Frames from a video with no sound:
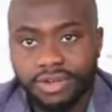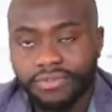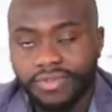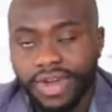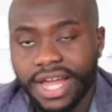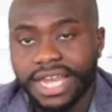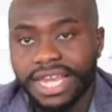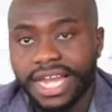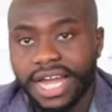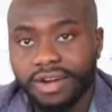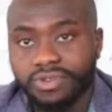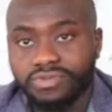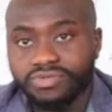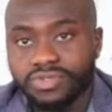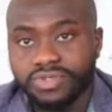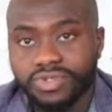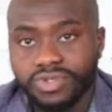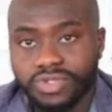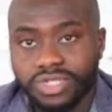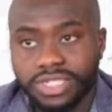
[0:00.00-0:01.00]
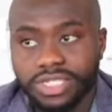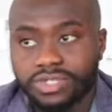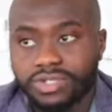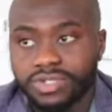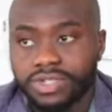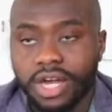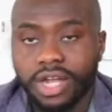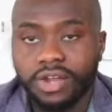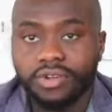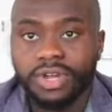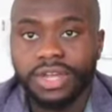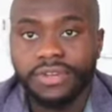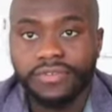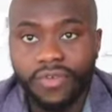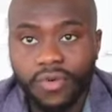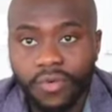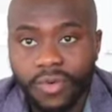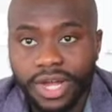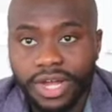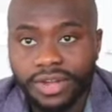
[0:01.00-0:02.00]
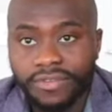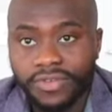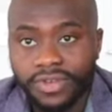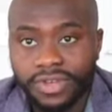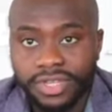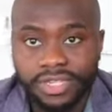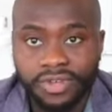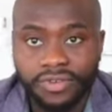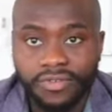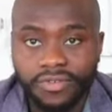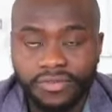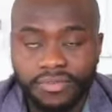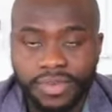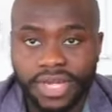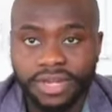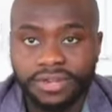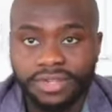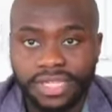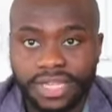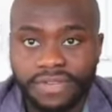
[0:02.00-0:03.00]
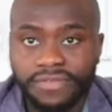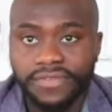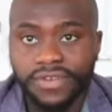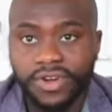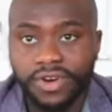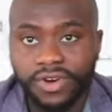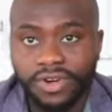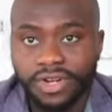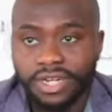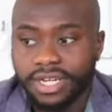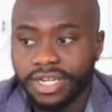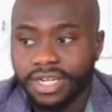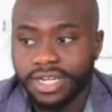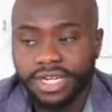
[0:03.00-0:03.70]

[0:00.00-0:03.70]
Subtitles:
right now you need to start looking for work for yourself, because if not,